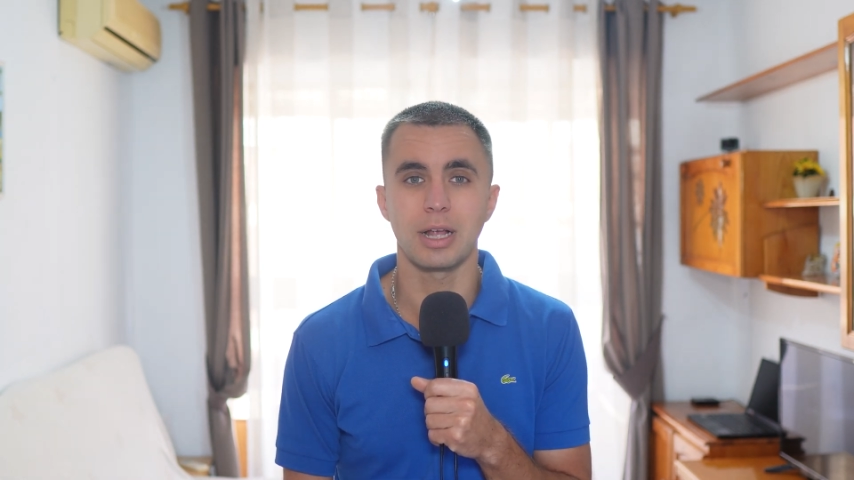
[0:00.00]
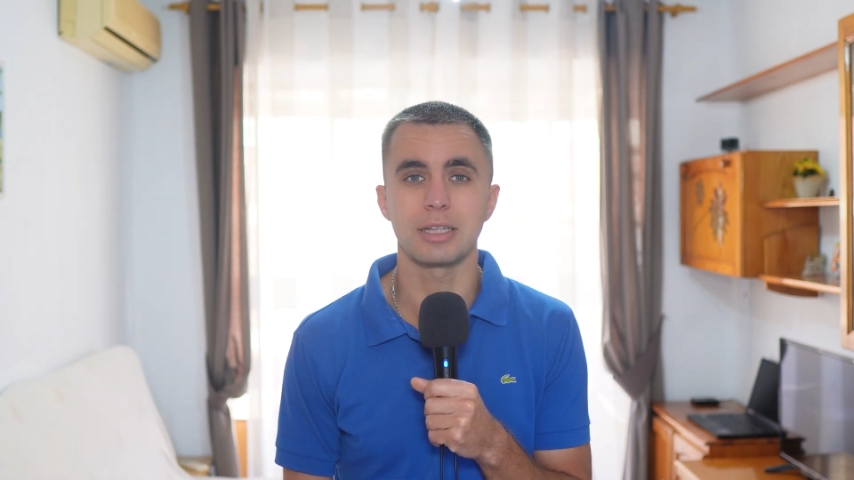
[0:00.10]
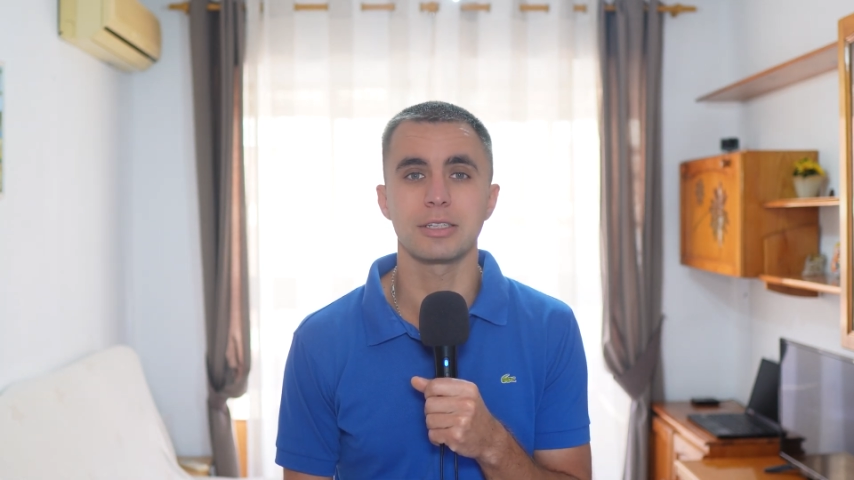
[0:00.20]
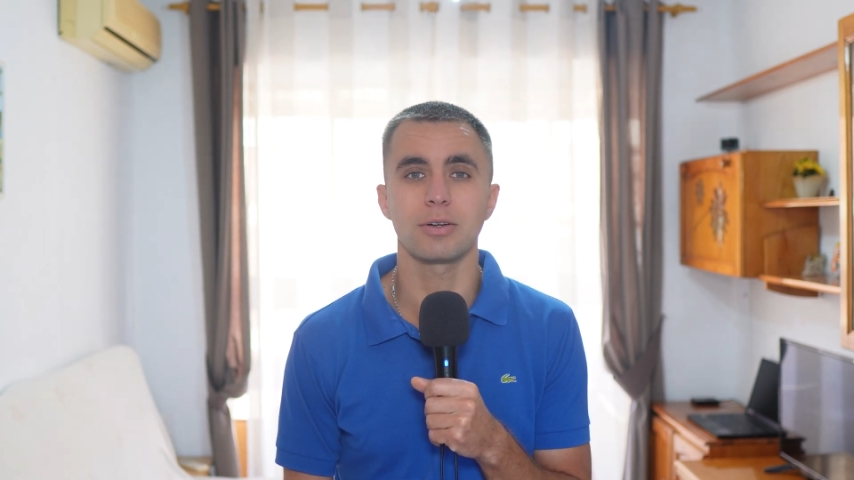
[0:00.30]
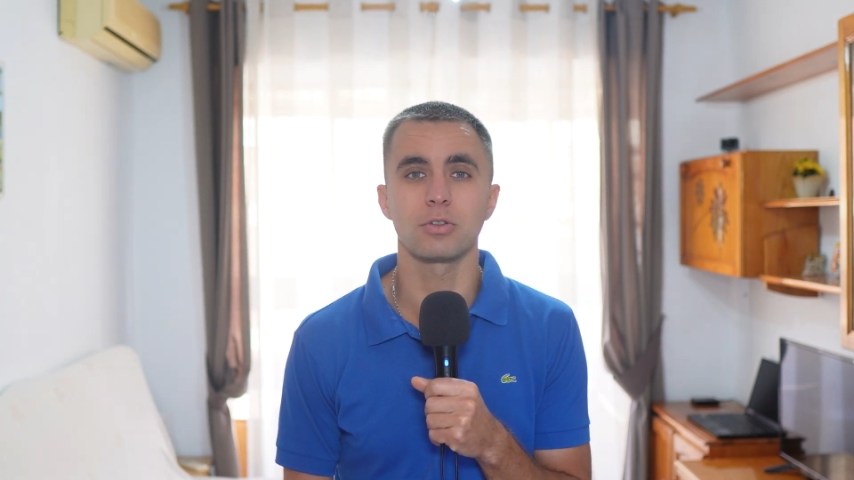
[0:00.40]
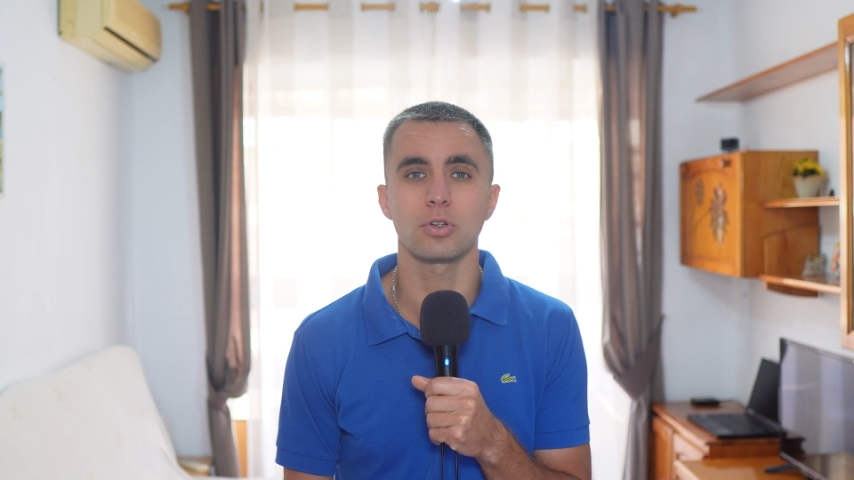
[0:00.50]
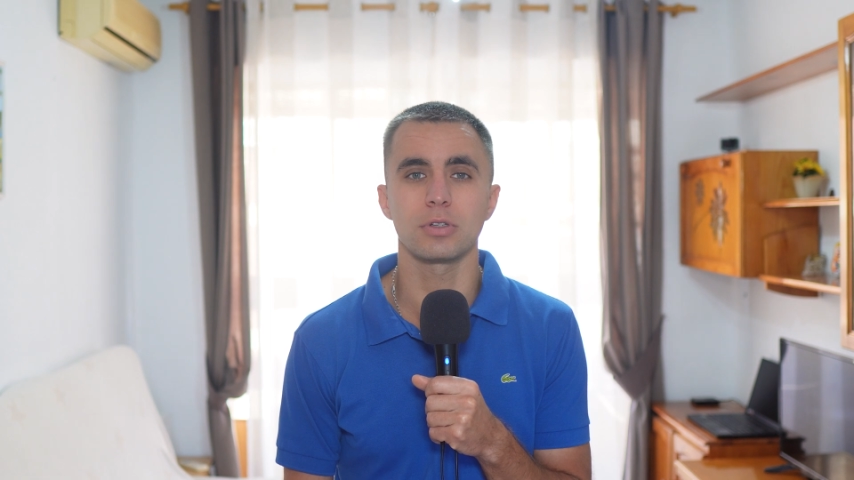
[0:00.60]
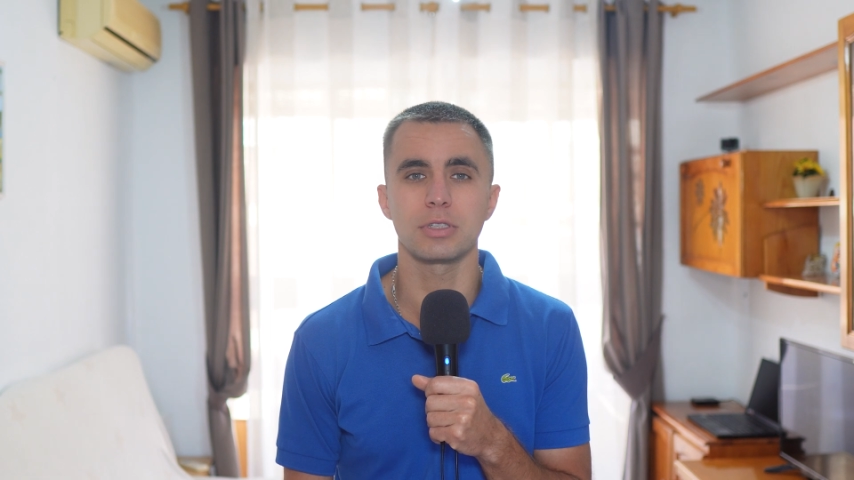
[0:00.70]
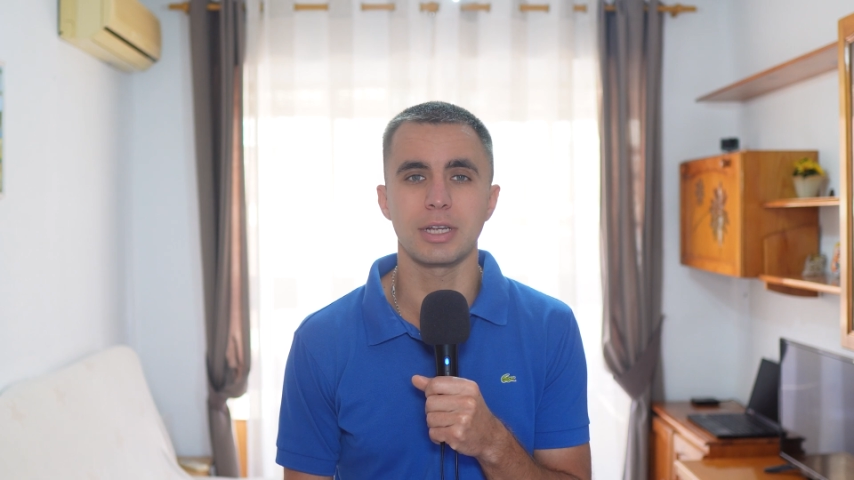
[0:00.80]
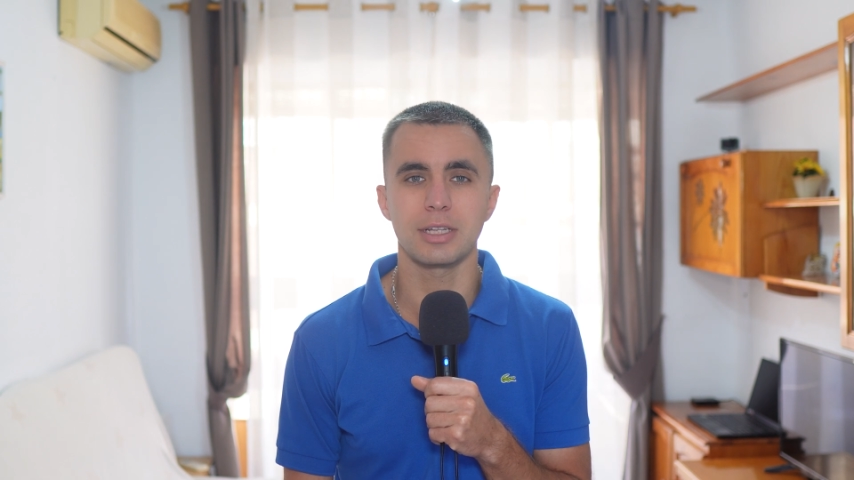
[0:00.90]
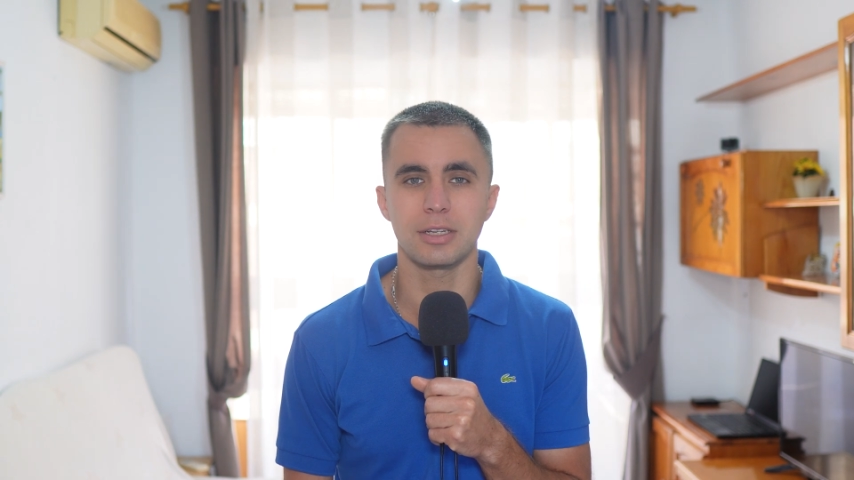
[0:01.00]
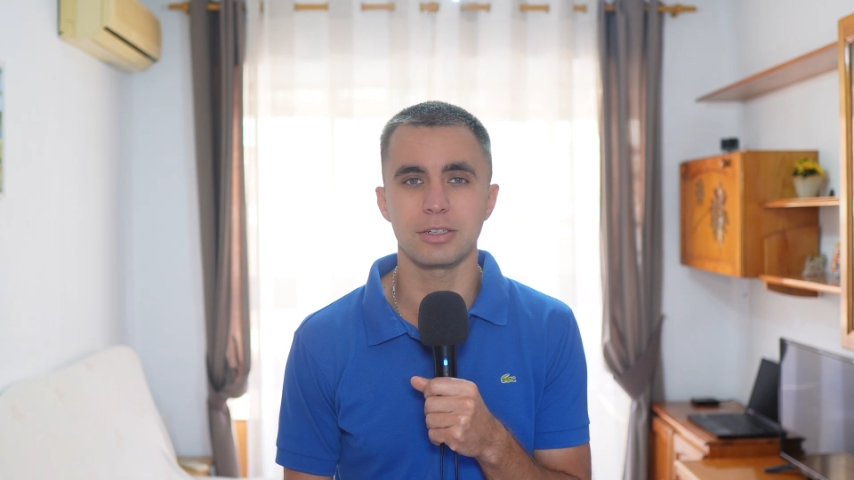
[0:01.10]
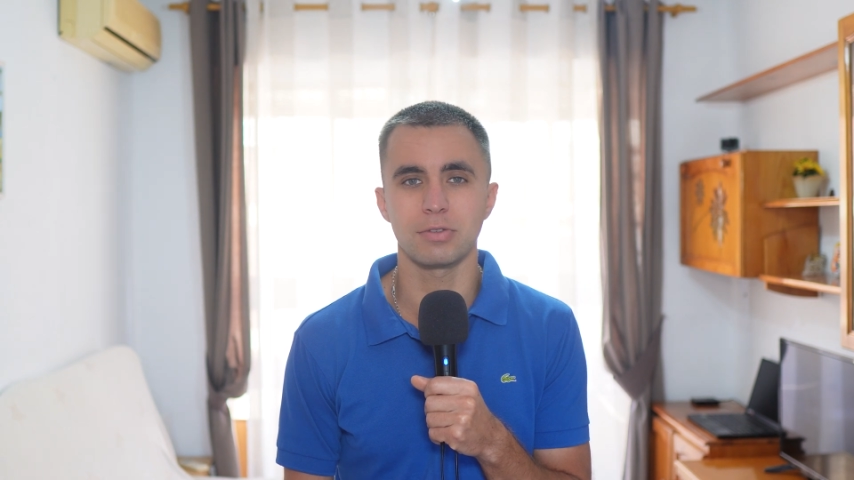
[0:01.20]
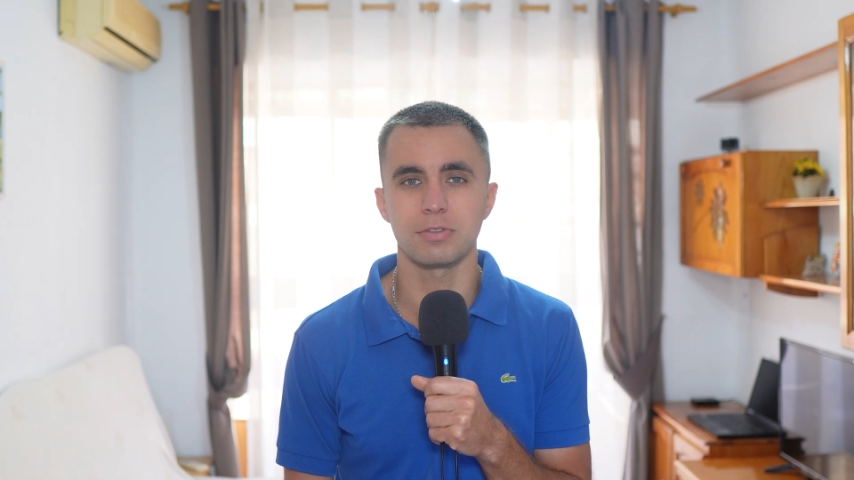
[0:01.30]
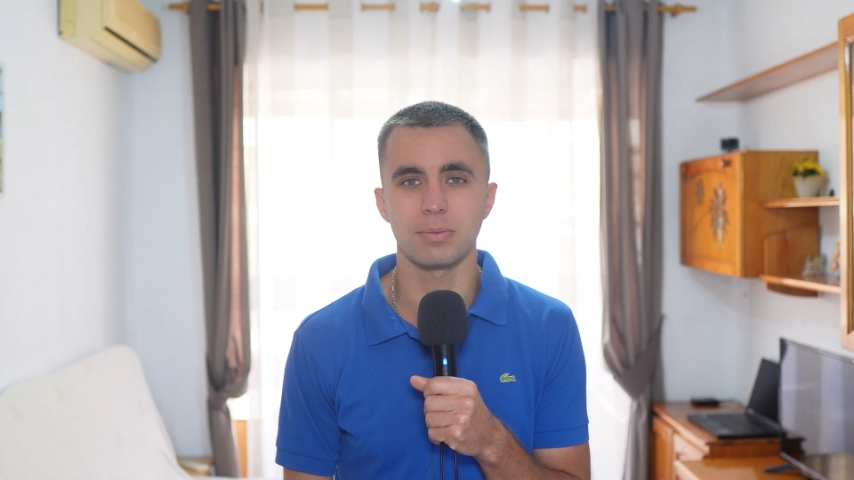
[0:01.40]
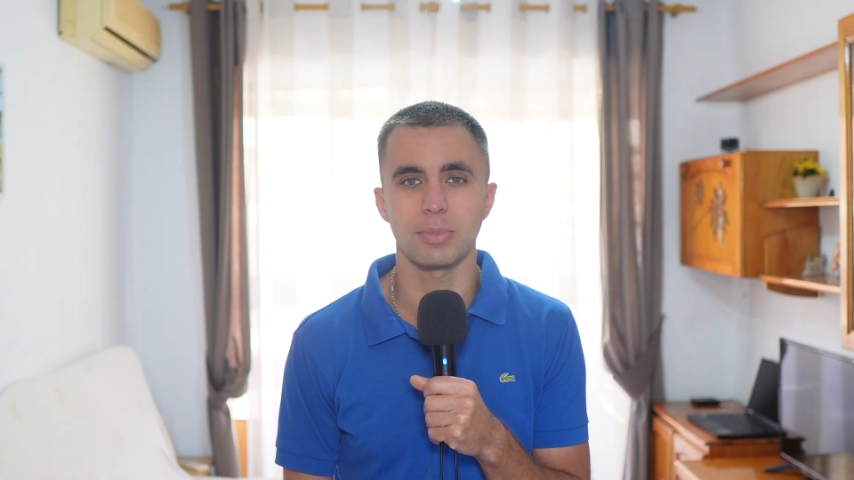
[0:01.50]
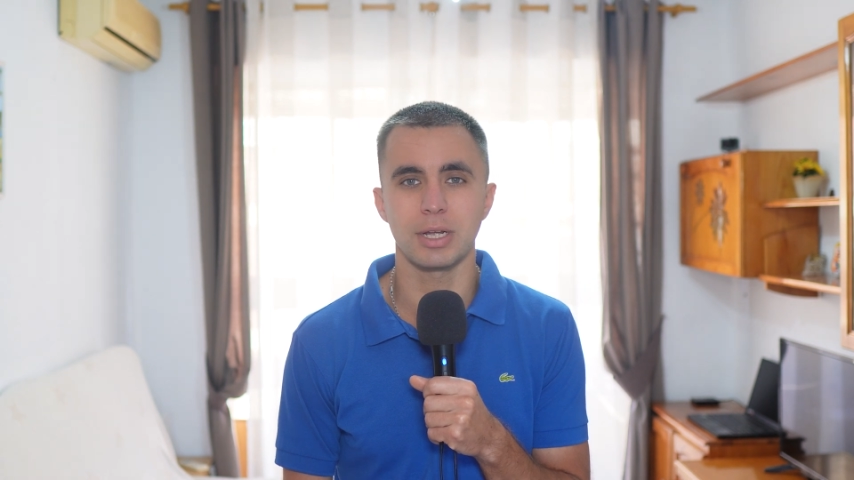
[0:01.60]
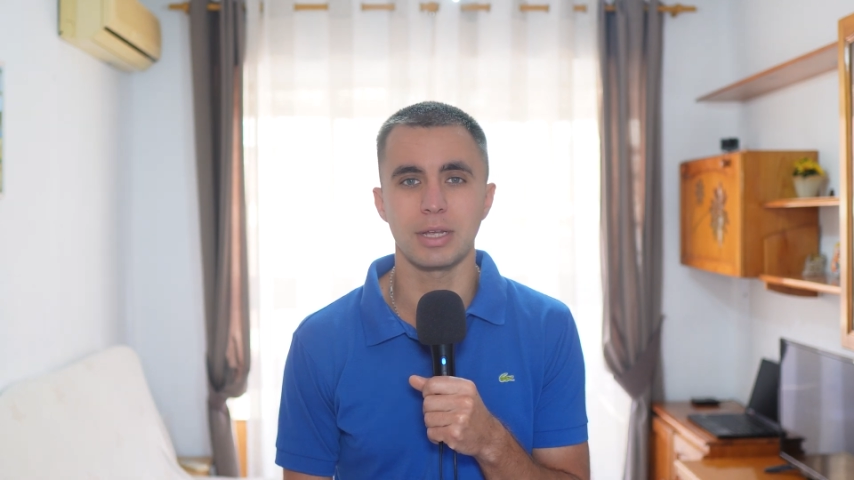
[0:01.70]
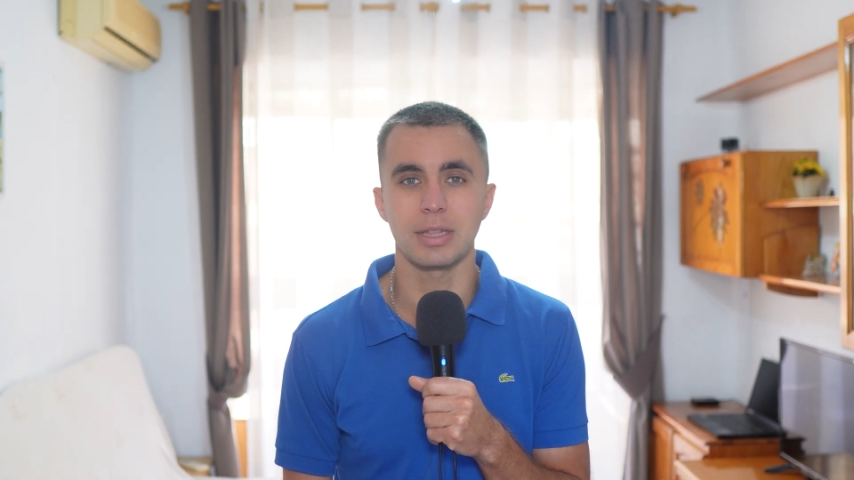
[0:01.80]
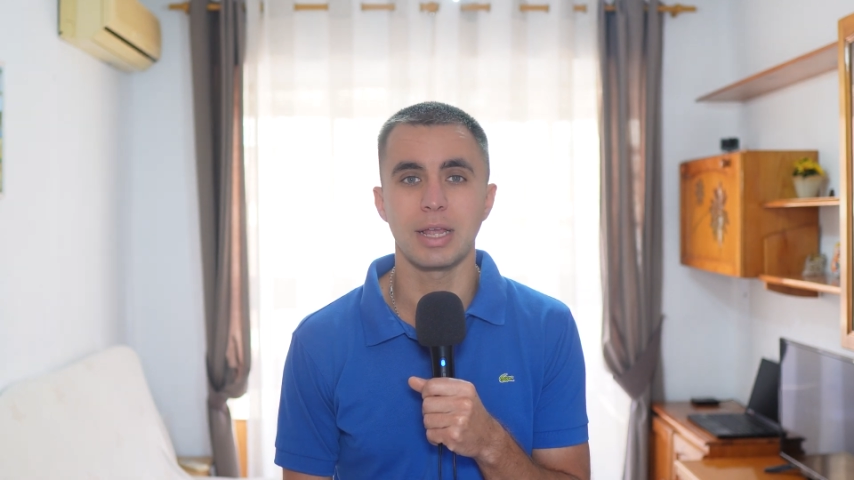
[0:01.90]
and the control centers of the
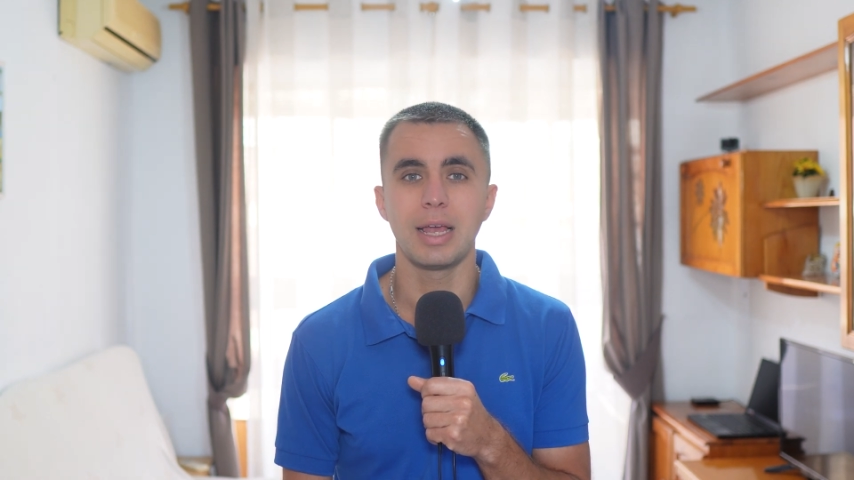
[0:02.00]
brain.